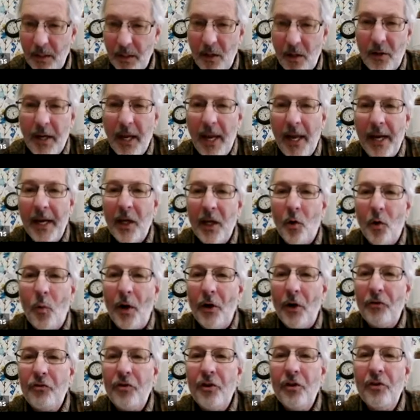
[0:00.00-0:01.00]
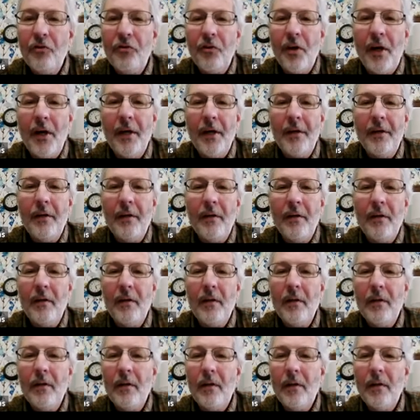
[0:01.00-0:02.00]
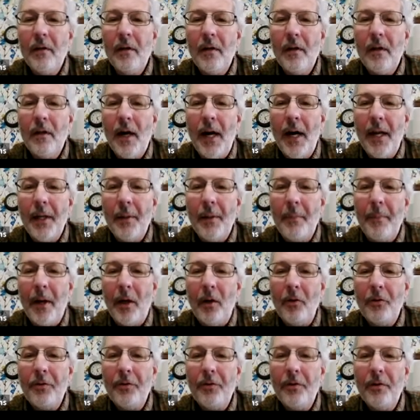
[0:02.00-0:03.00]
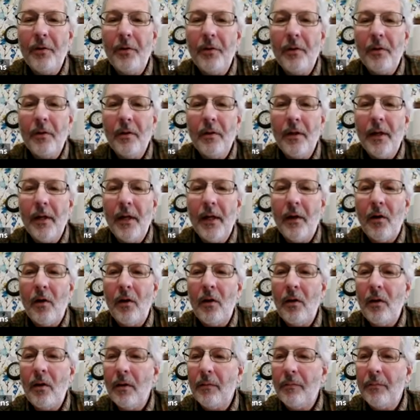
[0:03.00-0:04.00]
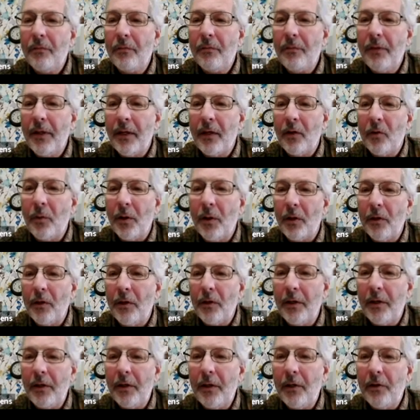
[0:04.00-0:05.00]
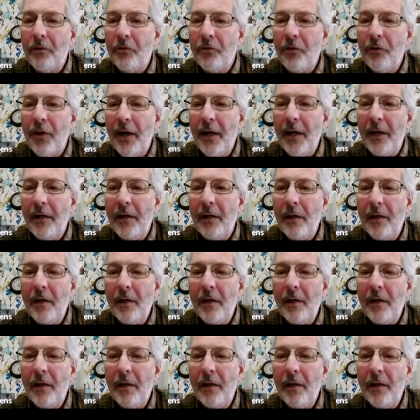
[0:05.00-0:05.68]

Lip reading: Okay, any questions on the belt at all? Let's take a quick look here in chat.